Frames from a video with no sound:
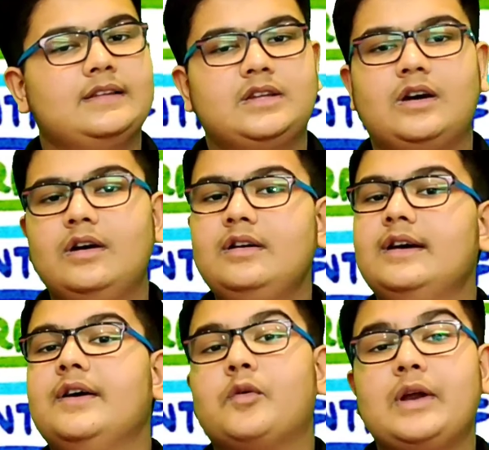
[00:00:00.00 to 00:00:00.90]
Third,
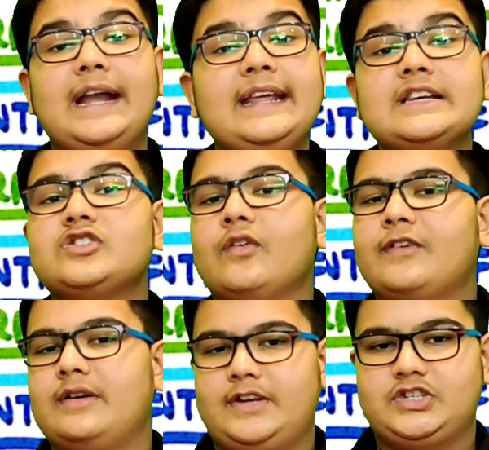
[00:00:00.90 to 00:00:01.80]
radius of
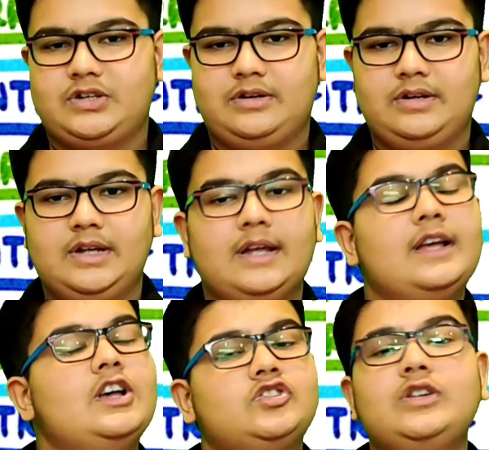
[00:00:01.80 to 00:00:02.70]
curvature.
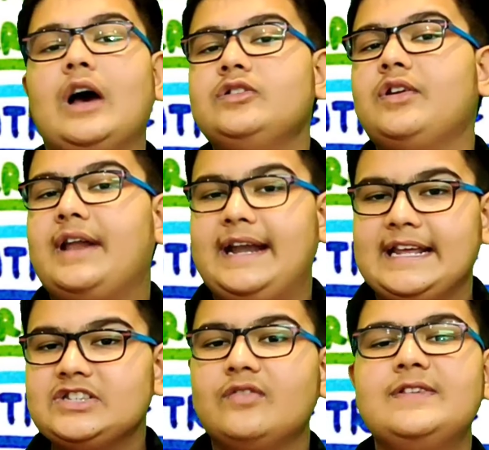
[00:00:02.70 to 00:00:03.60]
So now the
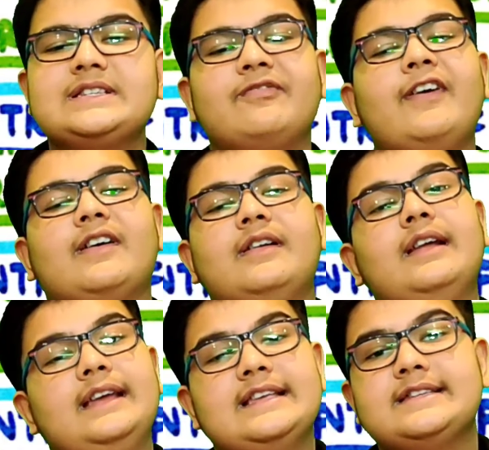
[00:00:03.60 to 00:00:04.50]
radius of this sphere
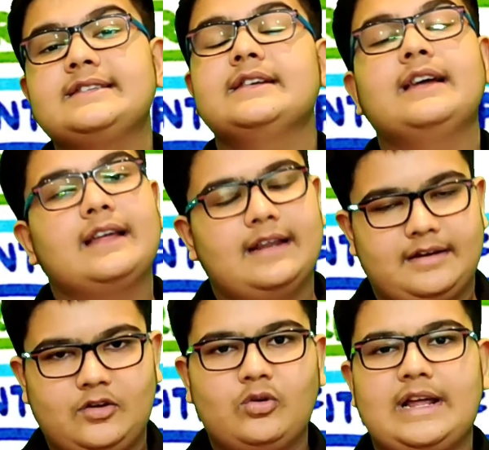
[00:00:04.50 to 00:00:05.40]
is
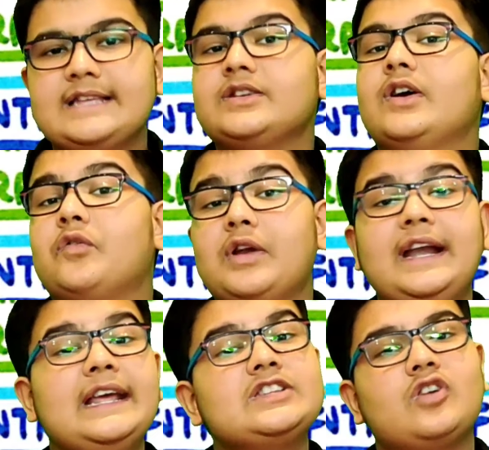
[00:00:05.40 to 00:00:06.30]
known as
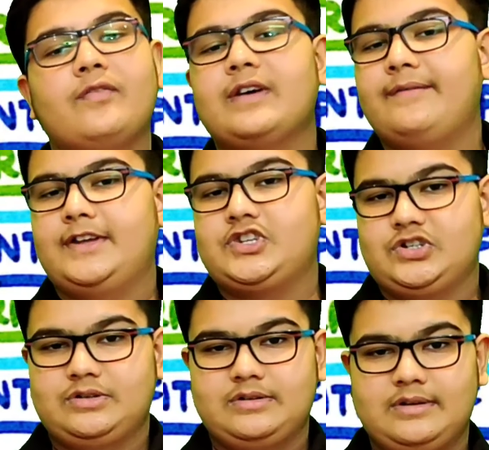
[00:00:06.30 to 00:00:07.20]
radius of curvature.
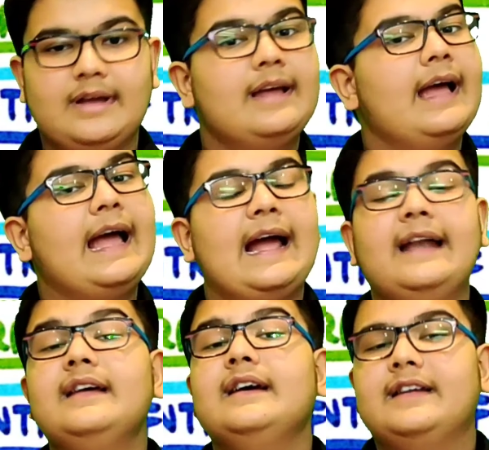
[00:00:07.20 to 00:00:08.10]

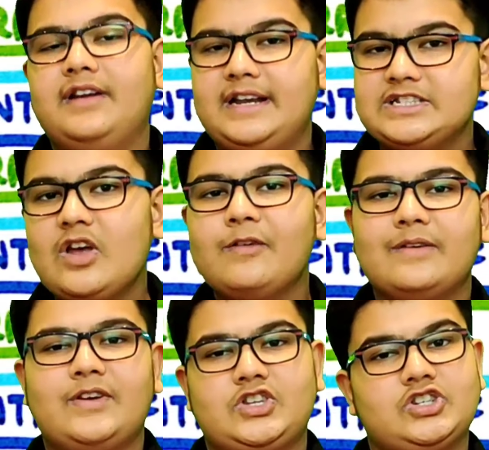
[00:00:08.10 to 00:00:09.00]
And radius of
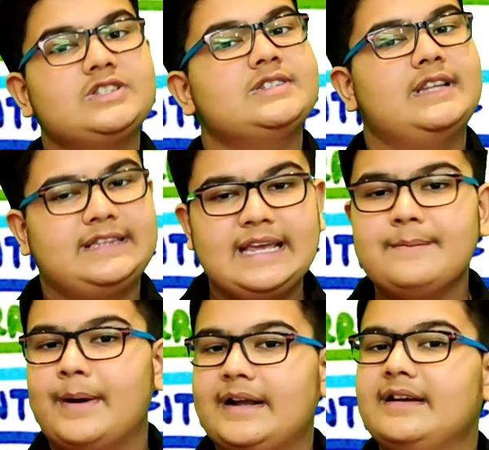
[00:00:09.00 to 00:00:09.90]
curvature is
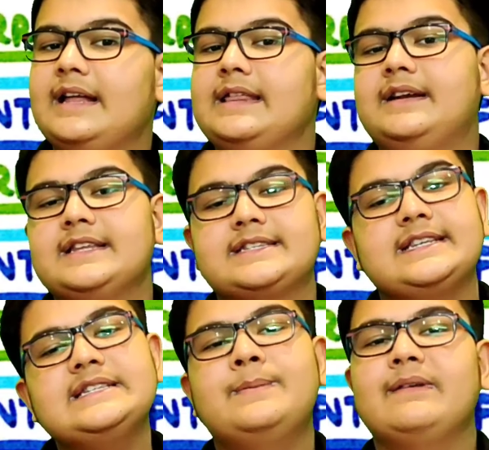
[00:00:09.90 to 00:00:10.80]
nothing but the
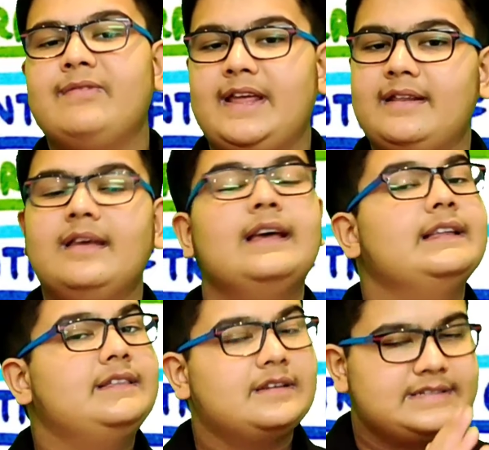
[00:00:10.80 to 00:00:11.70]
distance between
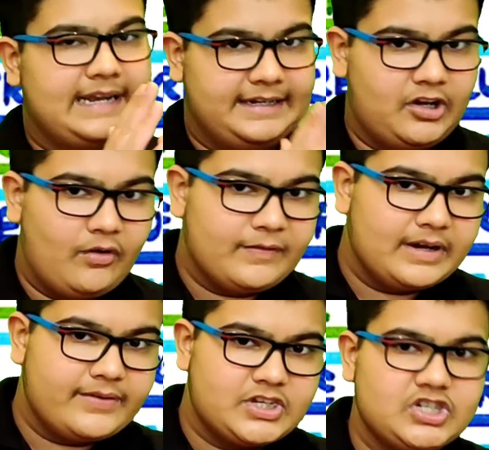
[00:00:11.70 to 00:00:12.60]
the center of
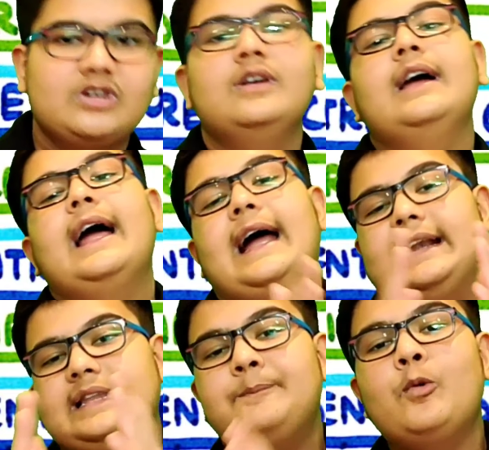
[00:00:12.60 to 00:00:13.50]
curvature
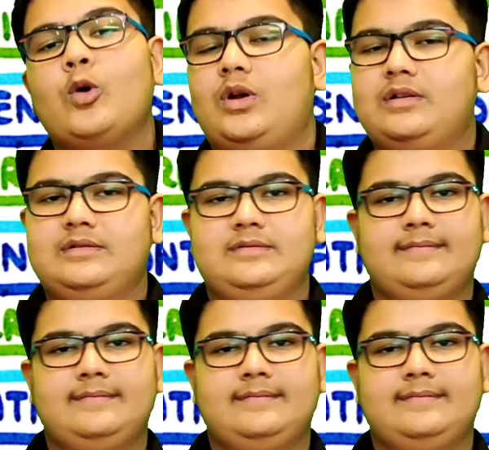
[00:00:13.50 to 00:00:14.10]
and the pole.